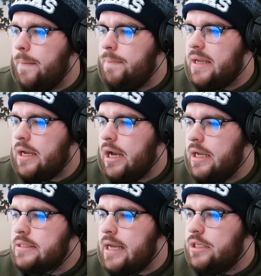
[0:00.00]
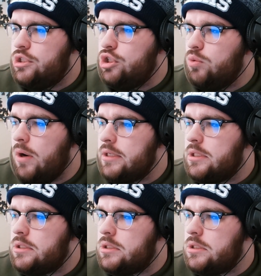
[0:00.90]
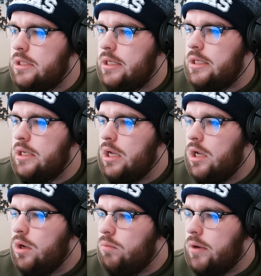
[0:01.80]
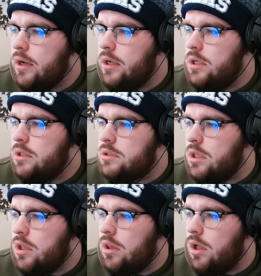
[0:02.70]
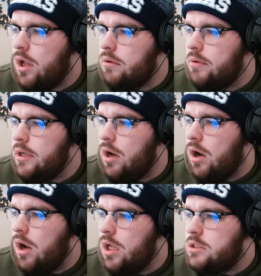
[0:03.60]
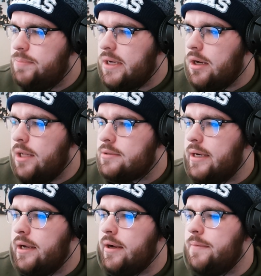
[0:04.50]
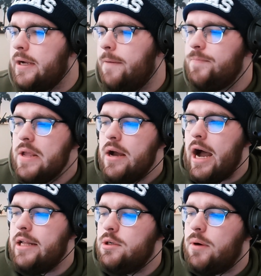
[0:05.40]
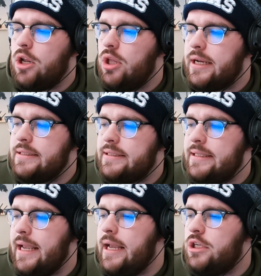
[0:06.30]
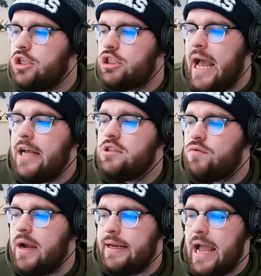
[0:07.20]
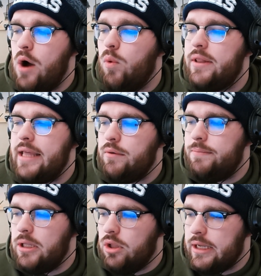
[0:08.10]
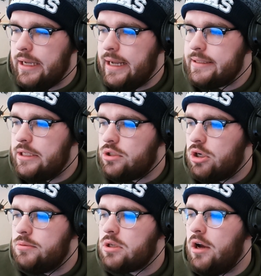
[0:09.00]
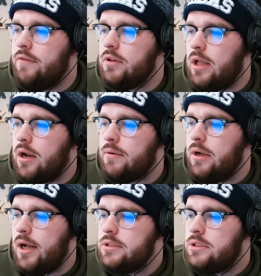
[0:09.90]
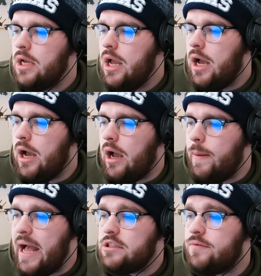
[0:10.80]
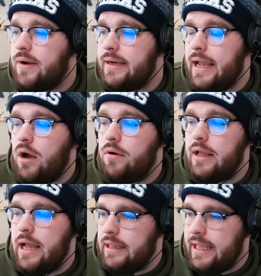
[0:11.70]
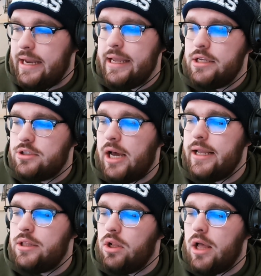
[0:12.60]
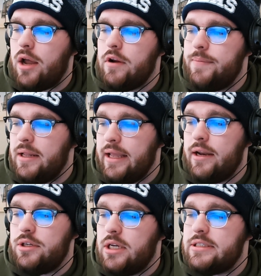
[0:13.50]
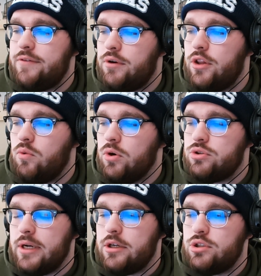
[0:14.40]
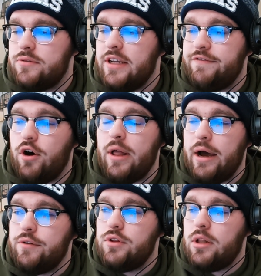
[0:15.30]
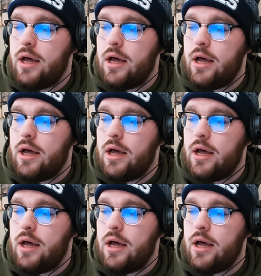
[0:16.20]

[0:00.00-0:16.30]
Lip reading: because I do want to see Where is the lottery odds? Pick odds right here. Here we go. I do want to look at see just as of right now what they would be looking at in terms of lottery odds. As of right now, Atlanta is not in the lottery, but Atlanta does have one of the worst records. So if they fall out of the